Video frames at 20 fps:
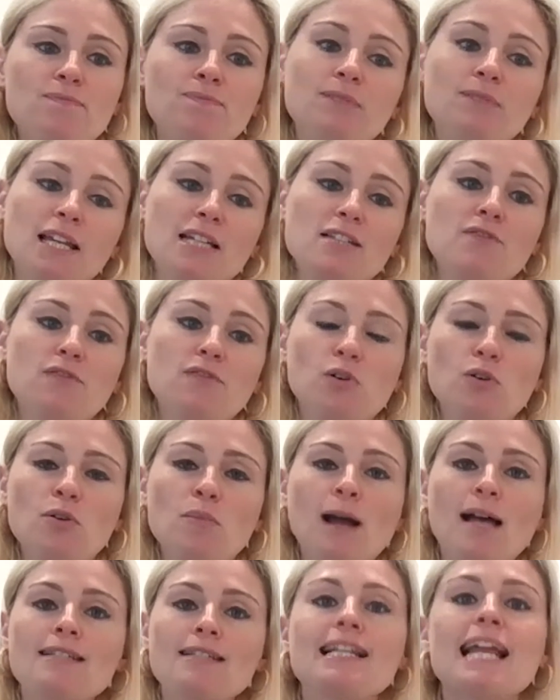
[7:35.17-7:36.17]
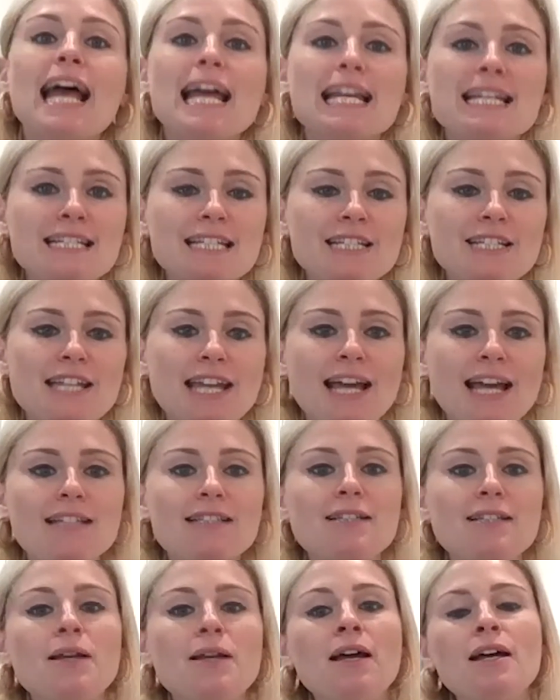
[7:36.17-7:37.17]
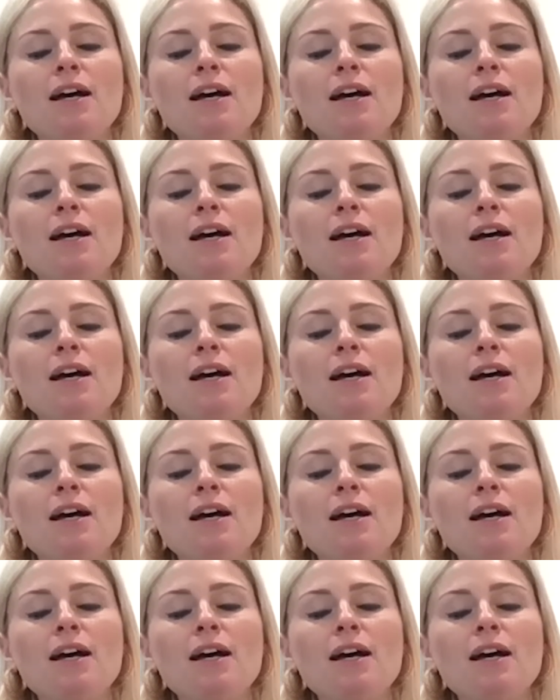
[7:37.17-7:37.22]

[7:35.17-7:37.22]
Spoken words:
year's forum hasn't ended yet,